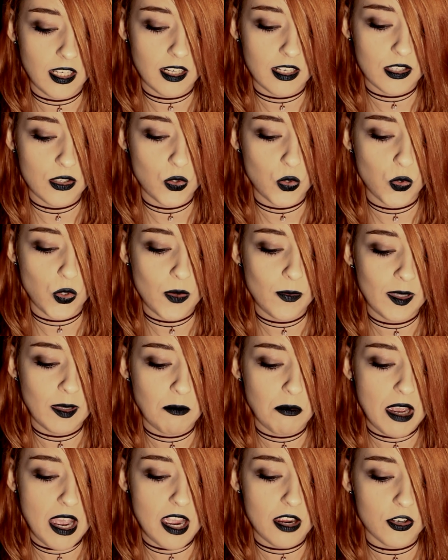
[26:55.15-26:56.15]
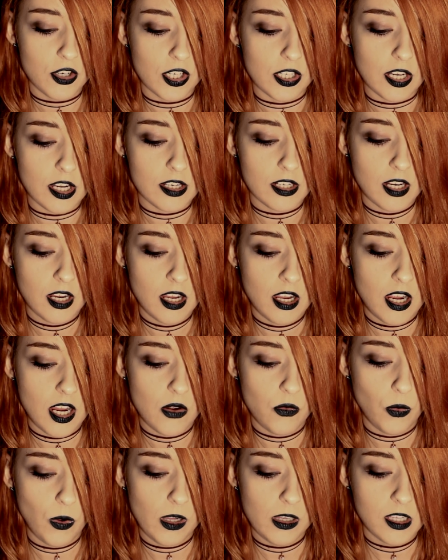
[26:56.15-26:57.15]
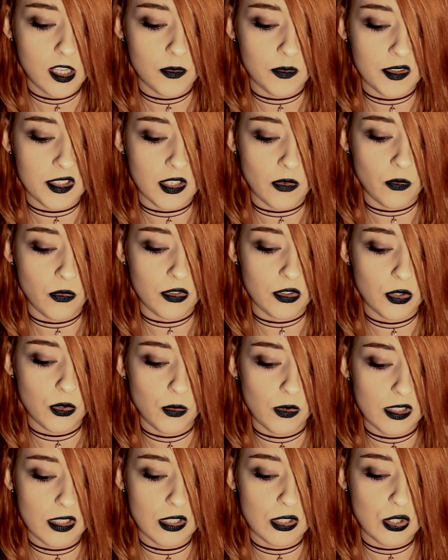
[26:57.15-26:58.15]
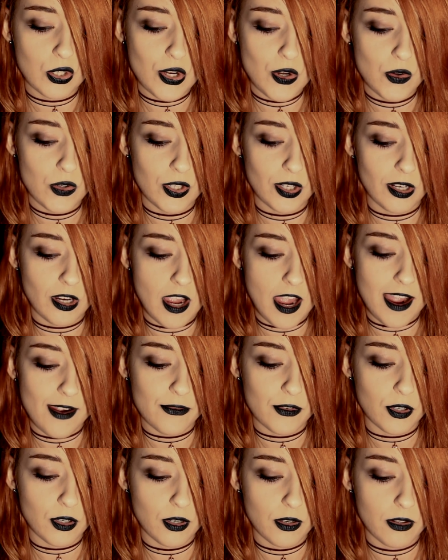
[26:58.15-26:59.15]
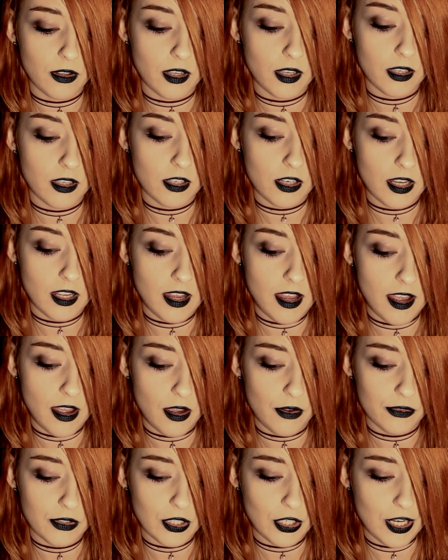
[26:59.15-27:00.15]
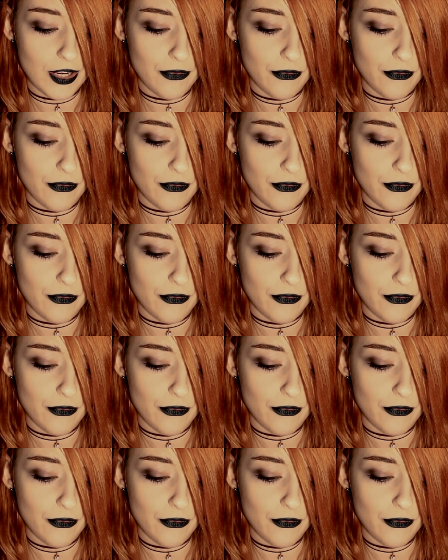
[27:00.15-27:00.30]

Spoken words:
extremely passionate, and welcomes someone who will seduce her after he